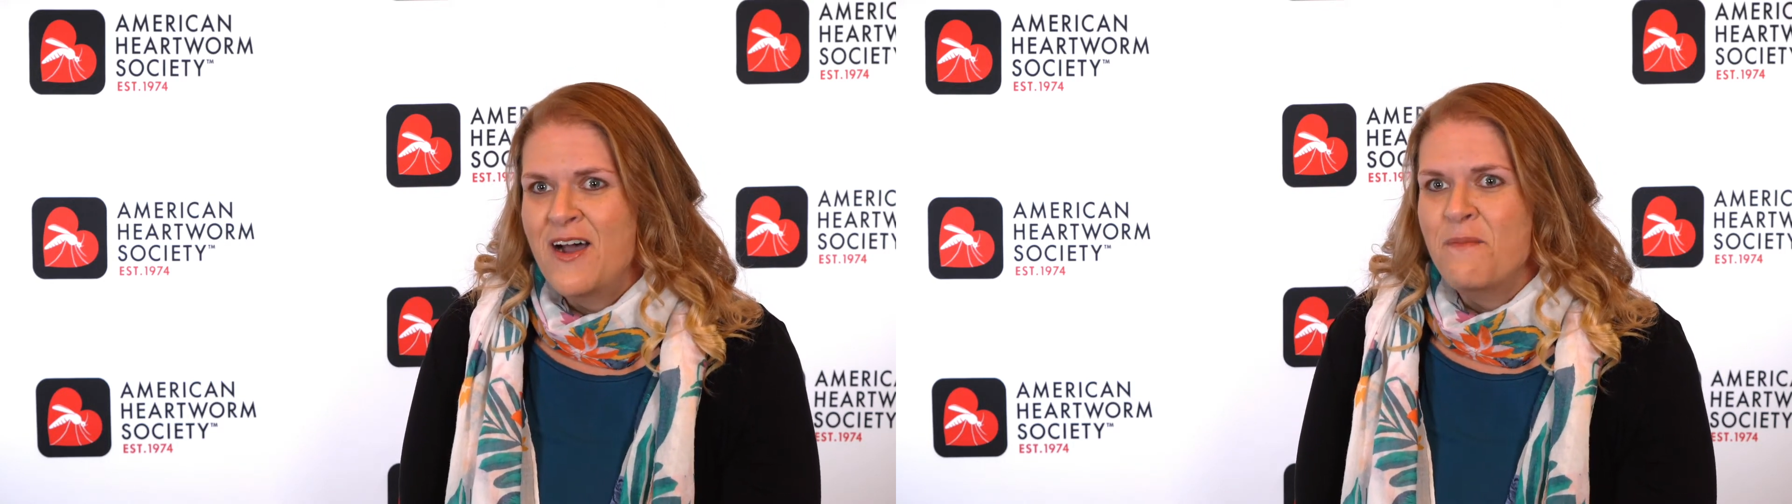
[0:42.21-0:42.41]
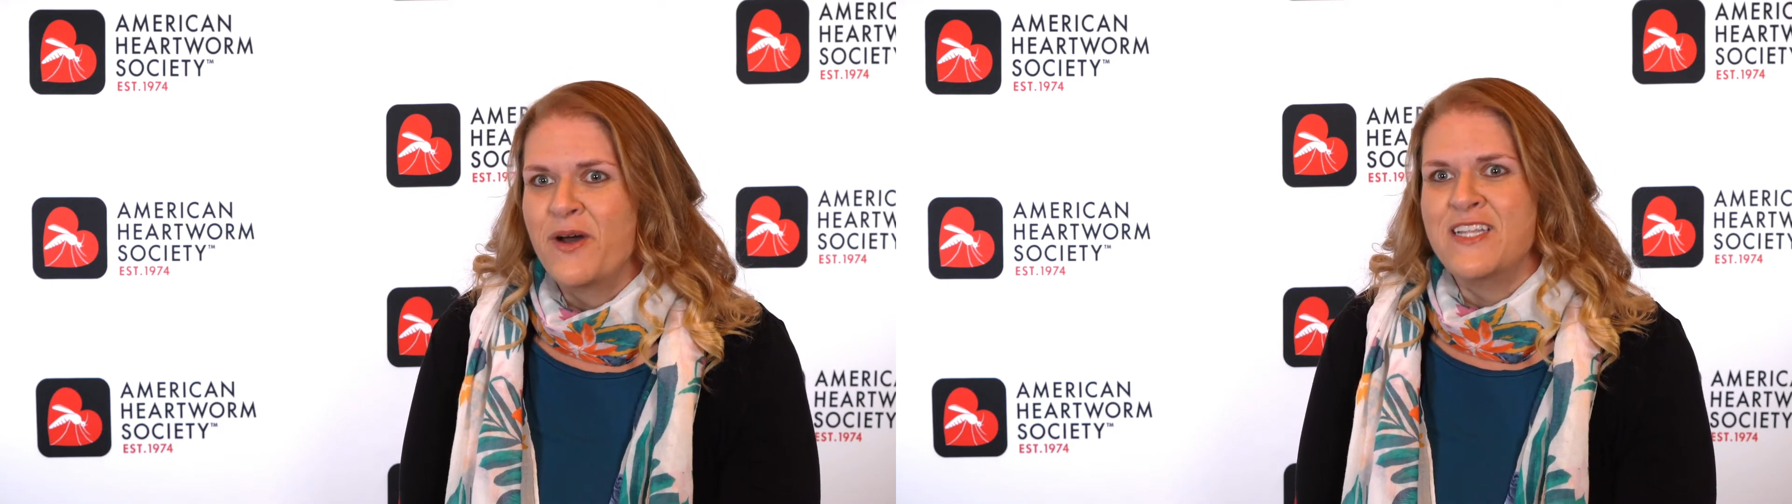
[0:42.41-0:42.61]

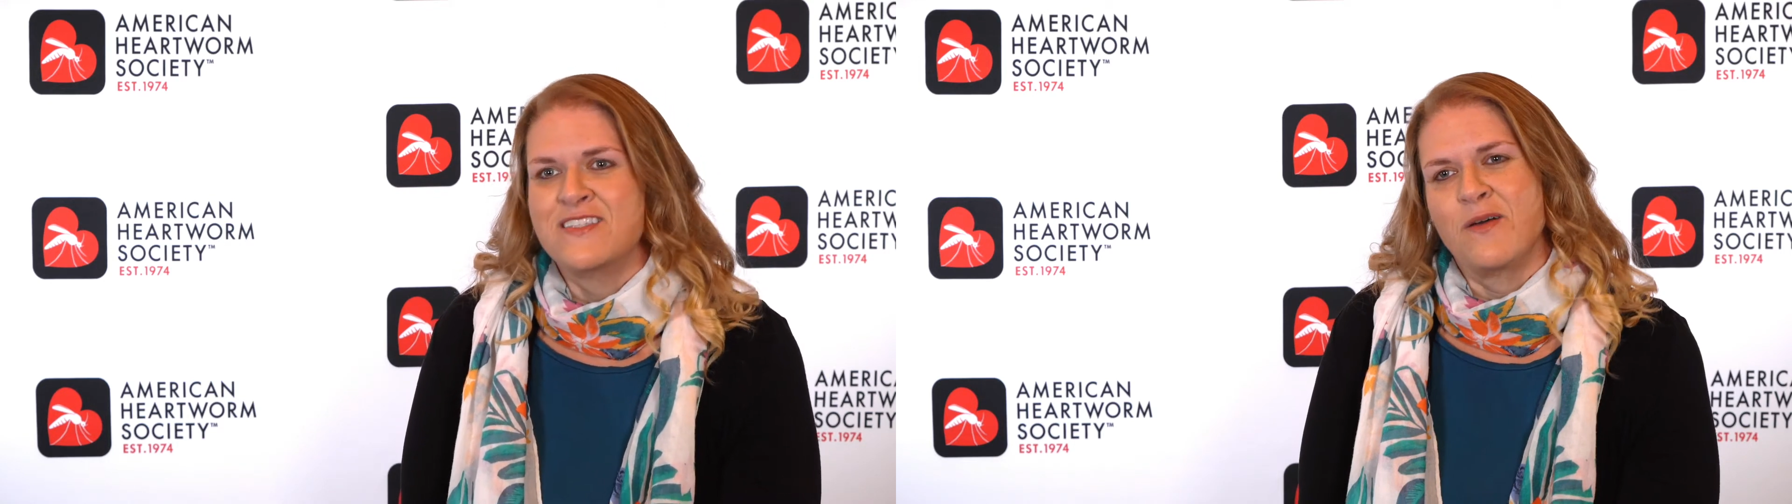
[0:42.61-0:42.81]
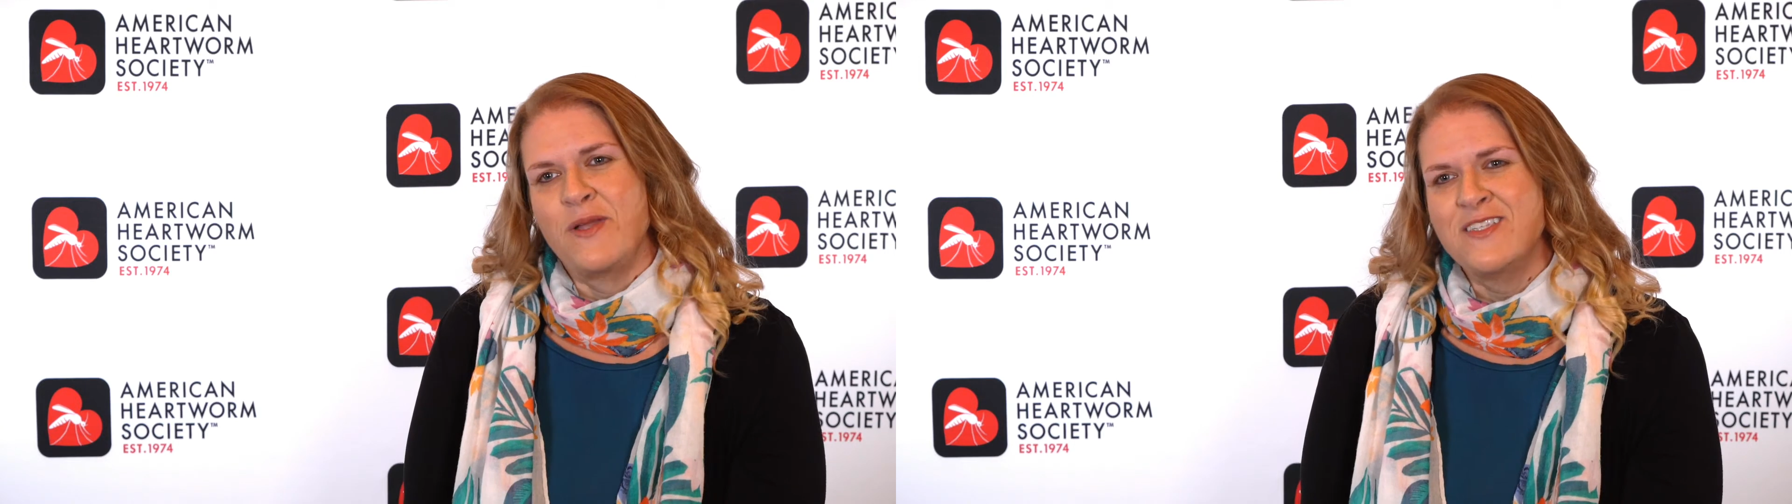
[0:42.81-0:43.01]
But in
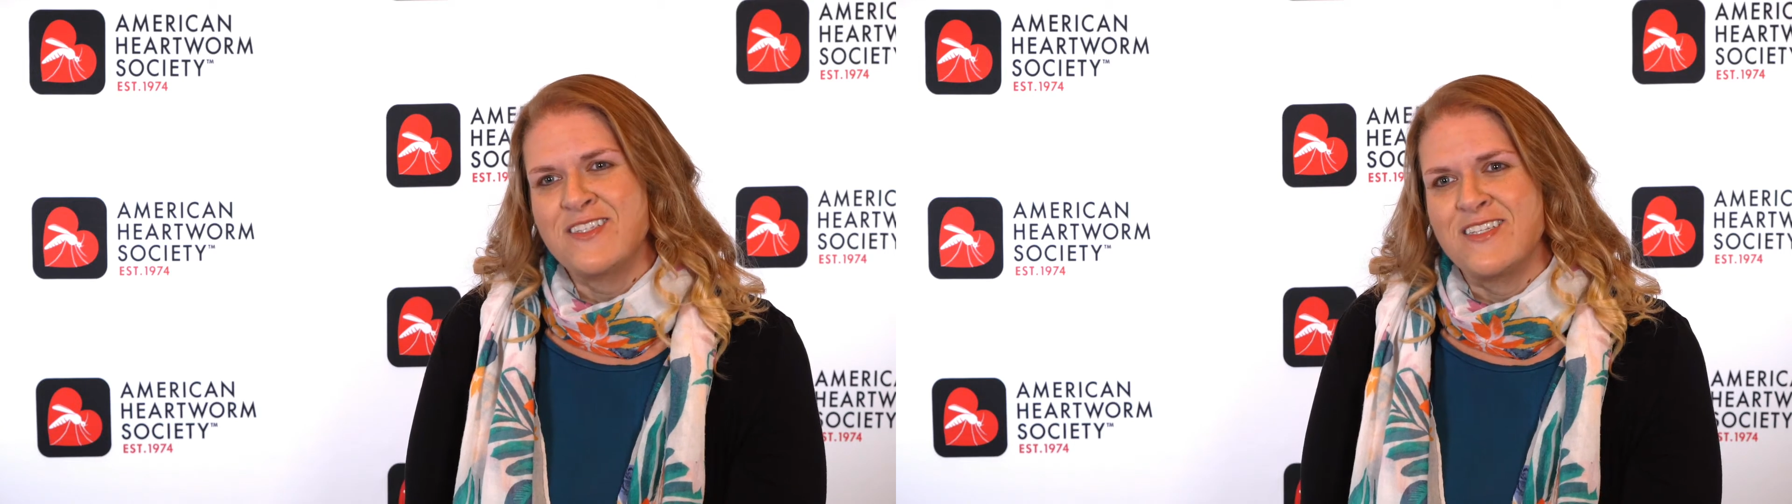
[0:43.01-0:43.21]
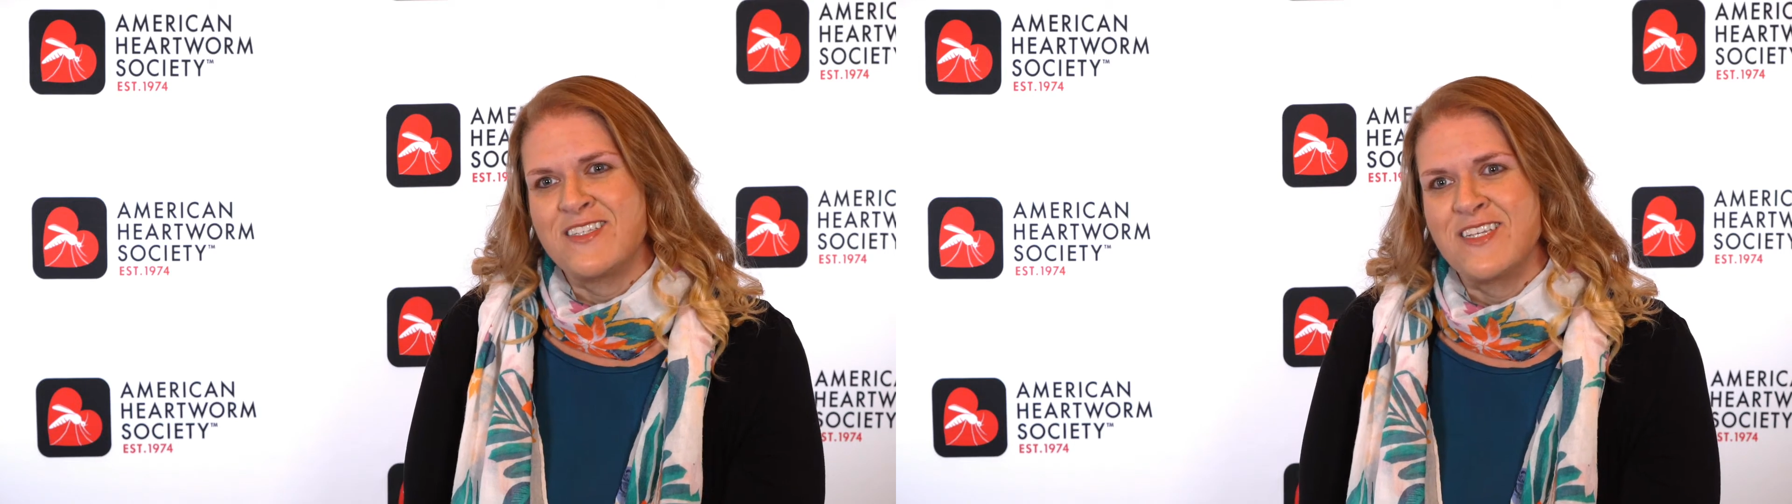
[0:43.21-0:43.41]
some
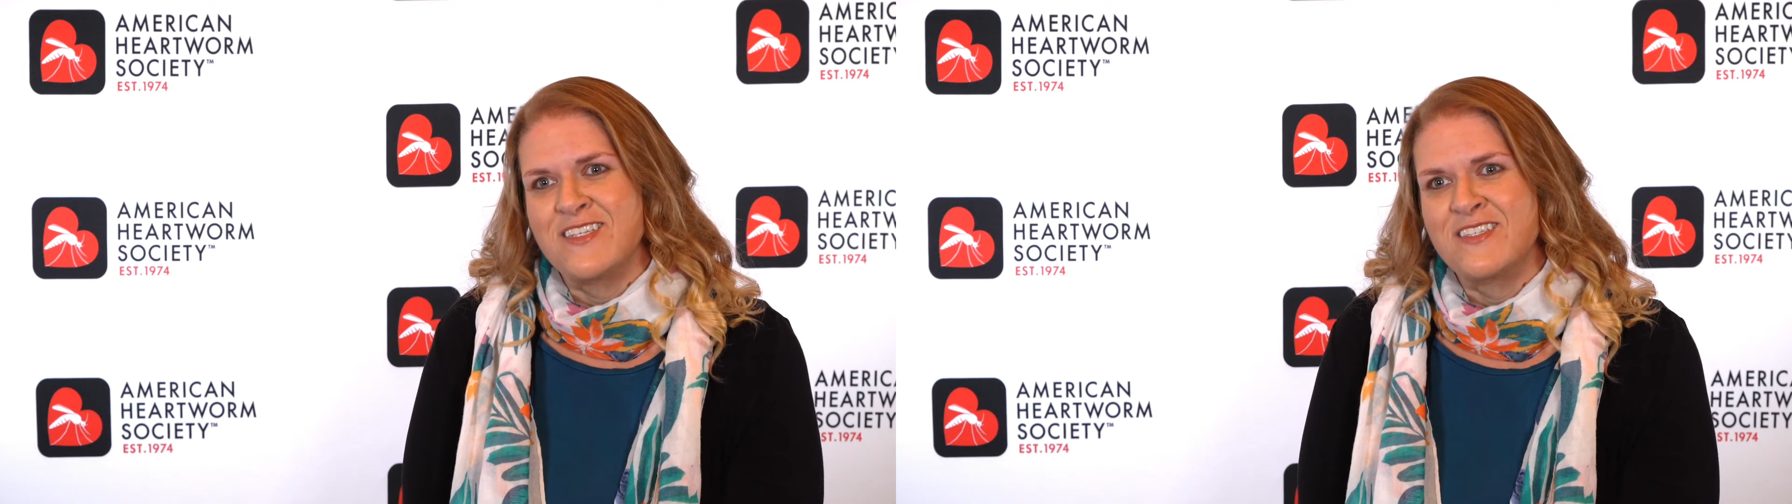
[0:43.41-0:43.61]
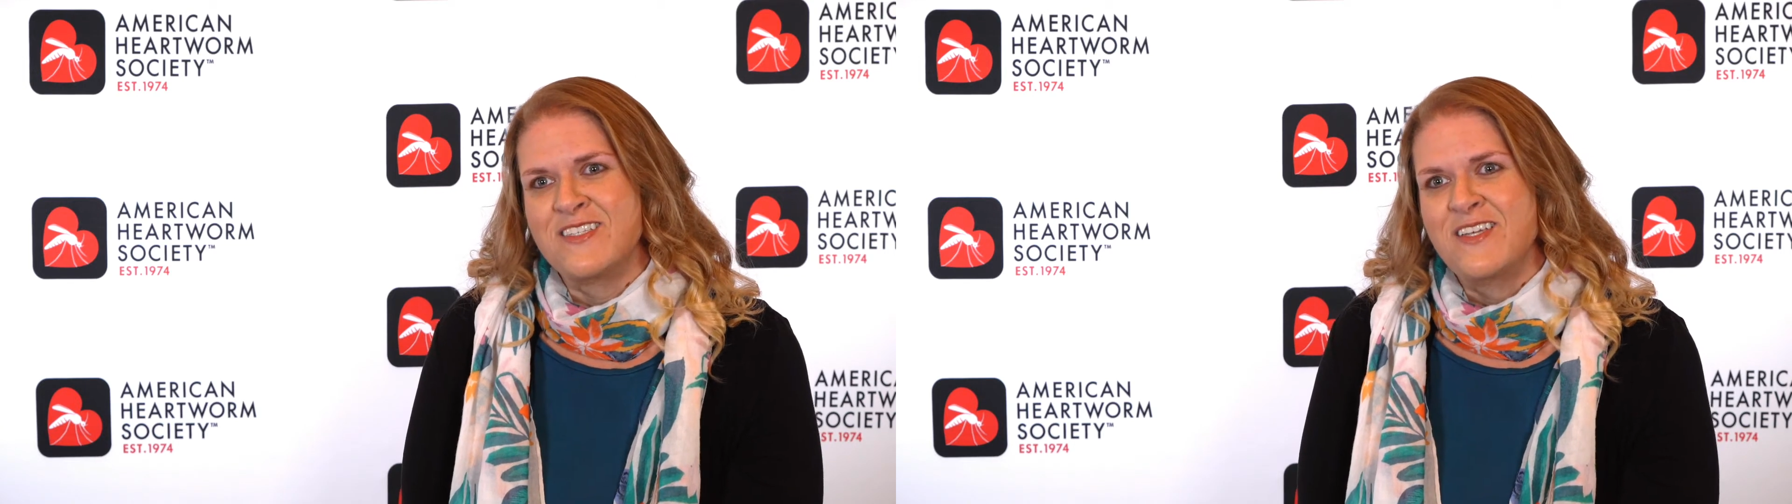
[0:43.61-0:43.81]

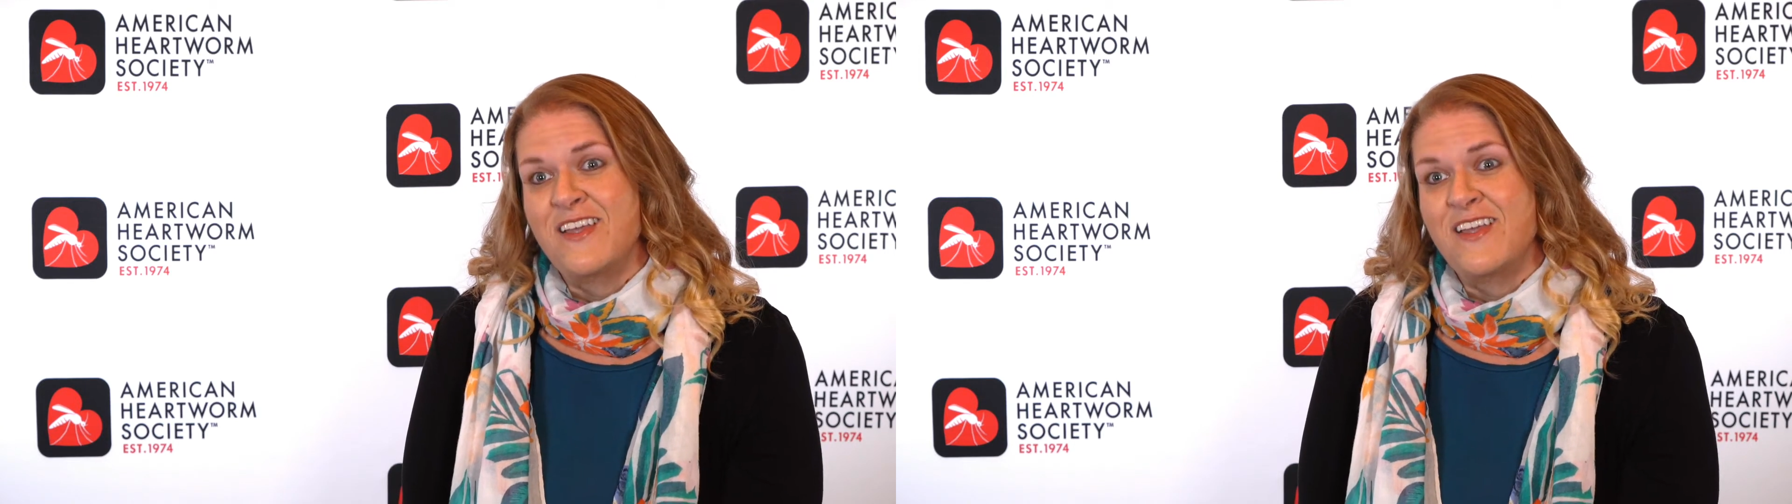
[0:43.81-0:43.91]
instances,